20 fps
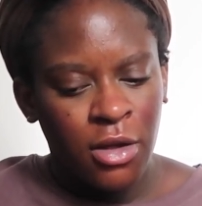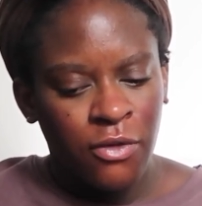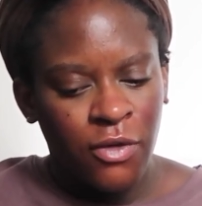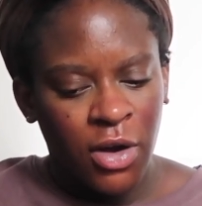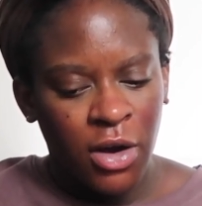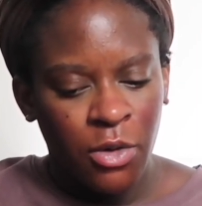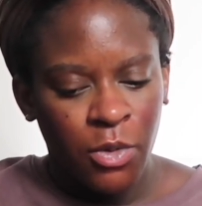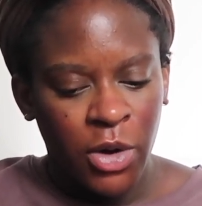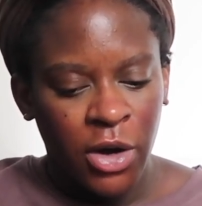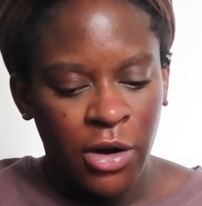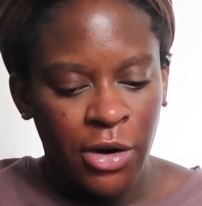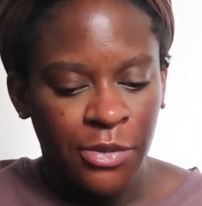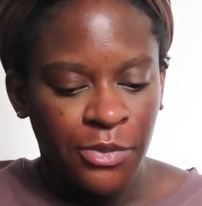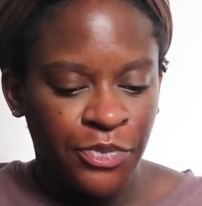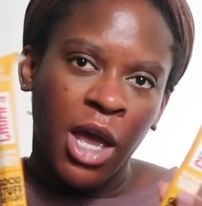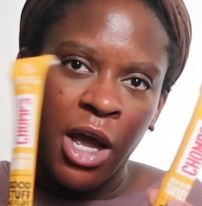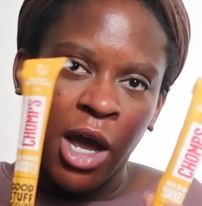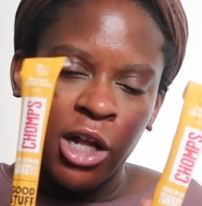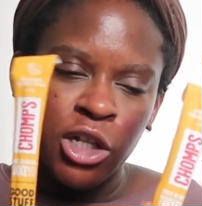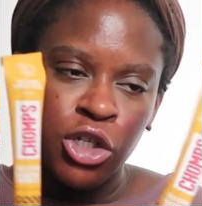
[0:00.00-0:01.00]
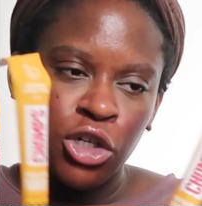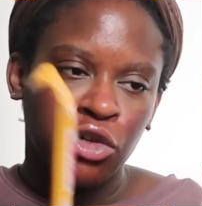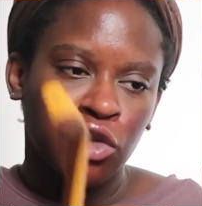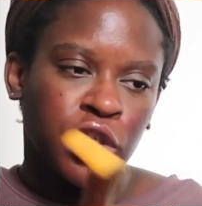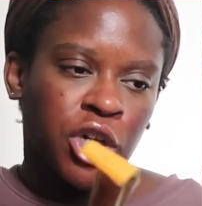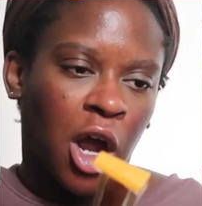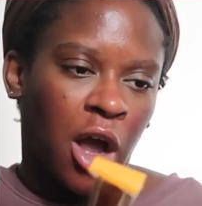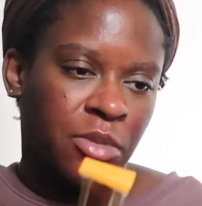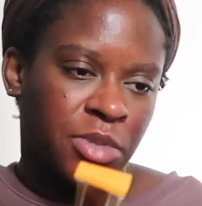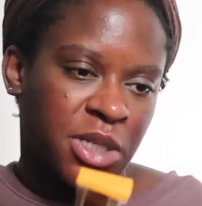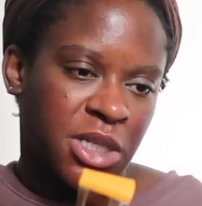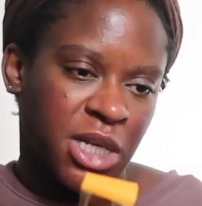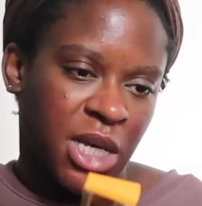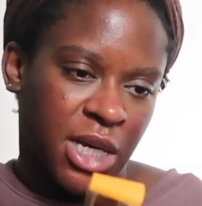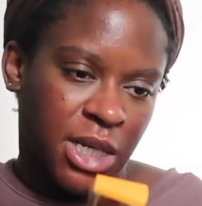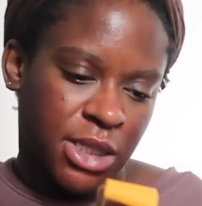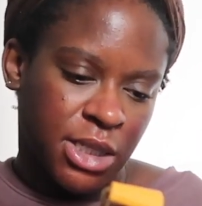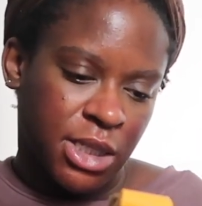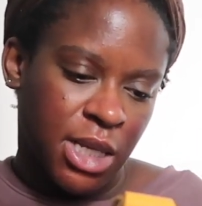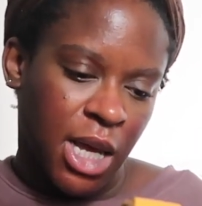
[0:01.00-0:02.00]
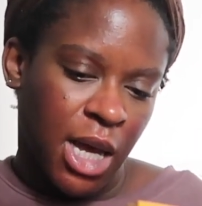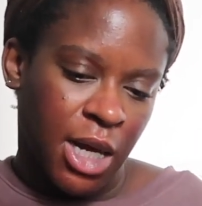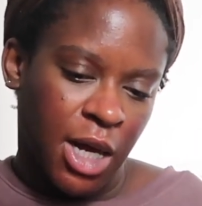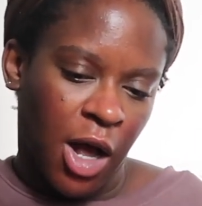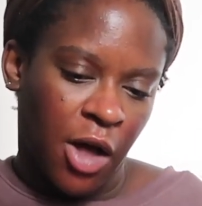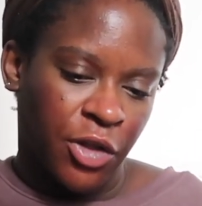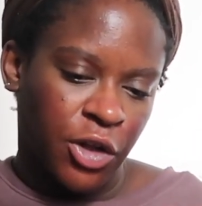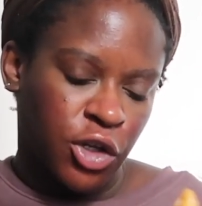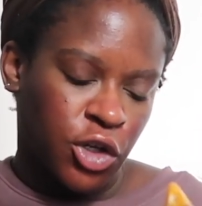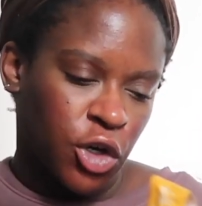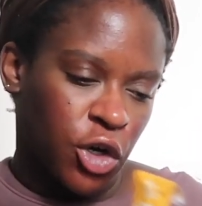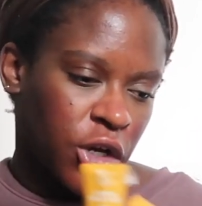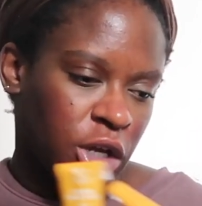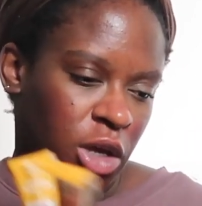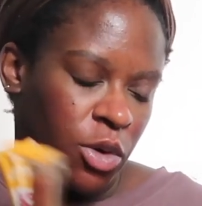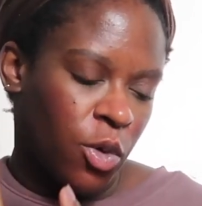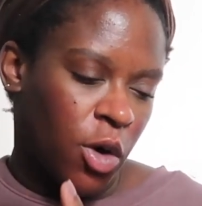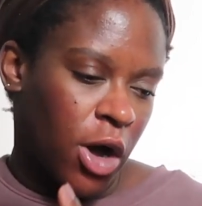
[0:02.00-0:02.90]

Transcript: Very weird. I got 2 chopsticks. I got the turkey